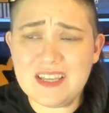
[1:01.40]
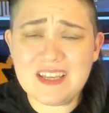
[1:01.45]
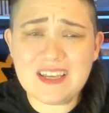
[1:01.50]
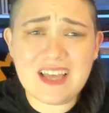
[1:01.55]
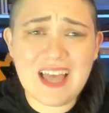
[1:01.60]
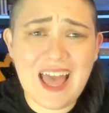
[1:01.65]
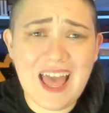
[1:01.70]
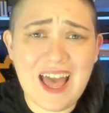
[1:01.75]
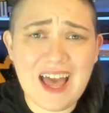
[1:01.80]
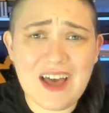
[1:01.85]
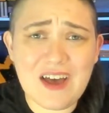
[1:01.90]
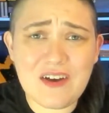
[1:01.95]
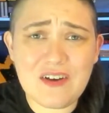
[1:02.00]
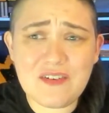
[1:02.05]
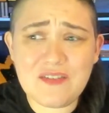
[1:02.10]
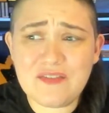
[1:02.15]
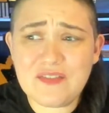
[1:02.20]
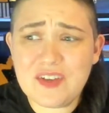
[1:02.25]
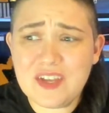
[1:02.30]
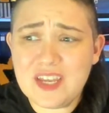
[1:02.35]

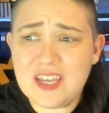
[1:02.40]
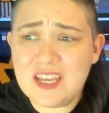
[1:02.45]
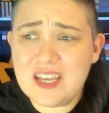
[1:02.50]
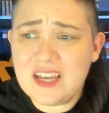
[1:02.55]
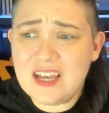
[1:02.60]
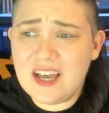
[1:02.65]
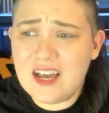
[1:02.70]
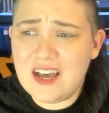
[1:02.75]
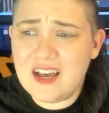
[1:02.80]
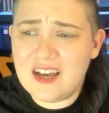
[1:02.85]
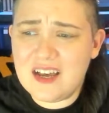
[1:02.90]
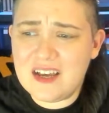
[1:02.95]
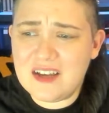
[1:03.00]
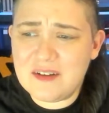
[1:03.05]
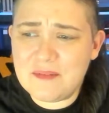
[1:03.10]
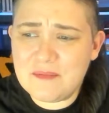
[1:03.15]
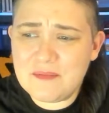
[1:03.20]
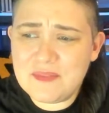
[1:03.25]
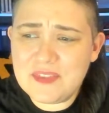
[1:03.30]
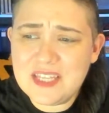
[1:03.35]
have
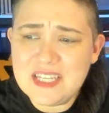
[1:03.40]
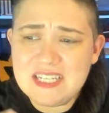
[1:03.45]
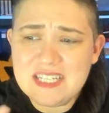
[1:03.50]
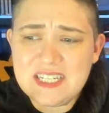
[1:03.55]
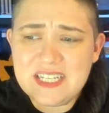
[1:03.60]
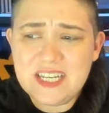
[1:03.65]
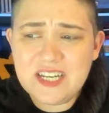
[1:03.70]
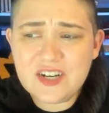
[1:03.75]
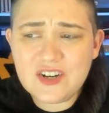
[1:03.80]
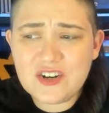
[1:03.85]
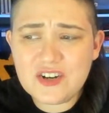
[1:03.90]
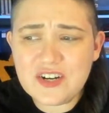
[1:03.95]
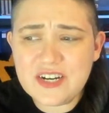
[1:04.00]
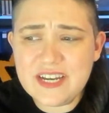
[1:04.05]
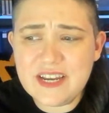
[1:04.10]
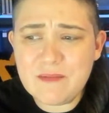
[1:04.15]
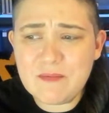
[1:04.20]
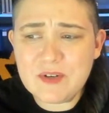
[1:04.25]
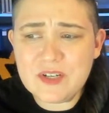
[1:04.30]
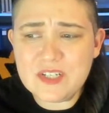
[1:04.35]
this year
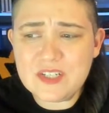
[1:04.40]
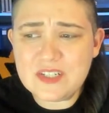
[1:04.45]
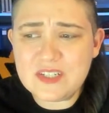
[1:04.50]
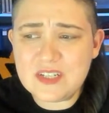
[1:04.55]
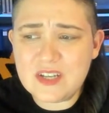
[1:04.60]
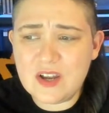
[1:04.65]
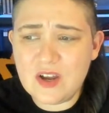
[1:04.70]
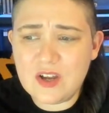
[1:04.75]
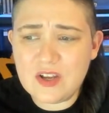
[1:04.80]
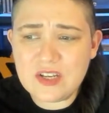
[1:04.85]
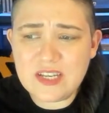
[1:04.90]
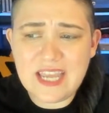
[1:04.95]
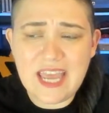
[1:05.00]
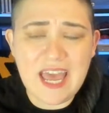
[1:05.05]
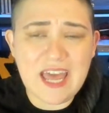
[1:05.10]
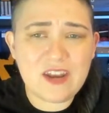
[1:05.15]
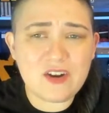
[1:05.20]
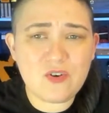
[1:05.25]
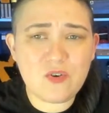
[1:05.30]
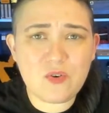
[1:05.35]
it was
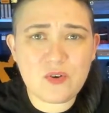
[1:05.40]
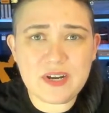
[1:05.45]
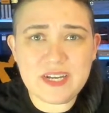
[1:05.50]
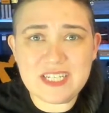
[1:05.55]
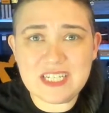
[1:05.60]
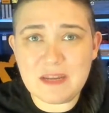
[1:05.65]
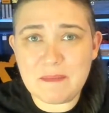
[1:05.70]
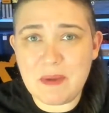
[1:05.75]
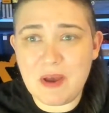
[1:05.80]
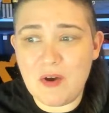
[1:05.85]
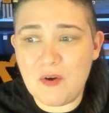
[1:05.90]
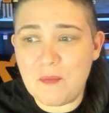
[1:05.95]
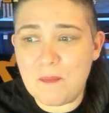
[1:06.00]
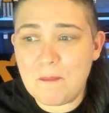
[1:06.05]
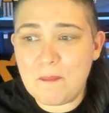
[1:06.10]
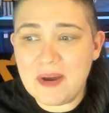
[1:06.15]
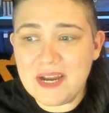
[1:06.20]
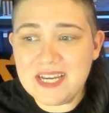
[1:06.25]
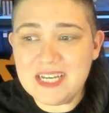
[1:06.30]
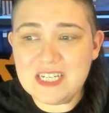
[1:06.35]
categories about
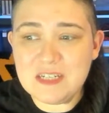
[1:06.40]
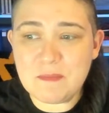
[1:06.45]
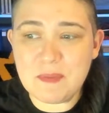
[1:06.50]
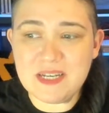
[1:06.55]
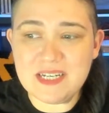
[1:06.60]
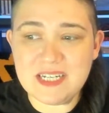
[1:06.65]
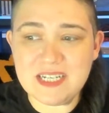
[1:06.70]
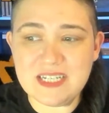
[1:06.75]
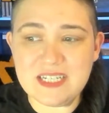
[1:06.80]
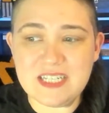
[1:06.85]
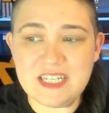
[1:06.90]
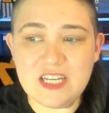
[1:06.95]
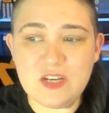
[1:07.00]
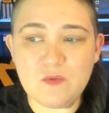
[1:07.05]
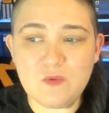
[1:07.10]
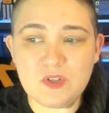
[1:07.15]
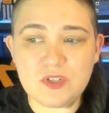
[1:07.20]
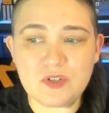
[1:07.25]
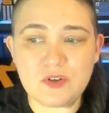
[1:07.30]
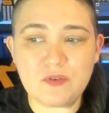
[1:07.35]
mind-bending
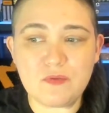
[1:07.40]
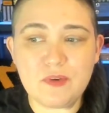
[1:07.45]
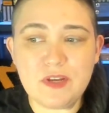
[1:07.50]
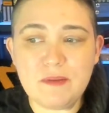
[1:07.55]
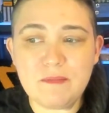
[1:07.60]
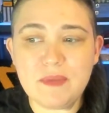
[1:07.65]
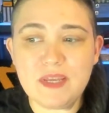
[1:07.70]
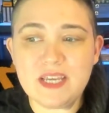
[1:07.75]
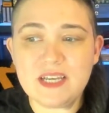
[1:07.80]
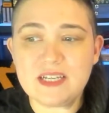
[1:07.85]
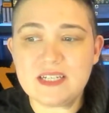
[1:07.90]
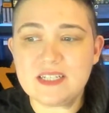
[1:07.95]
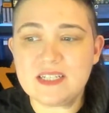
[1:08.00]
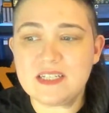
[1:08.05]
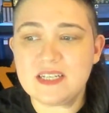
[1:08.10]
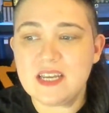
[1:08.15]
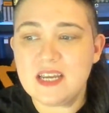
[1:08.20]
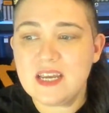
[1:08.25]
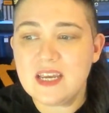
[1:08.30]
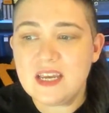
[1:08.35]
sequels or remix,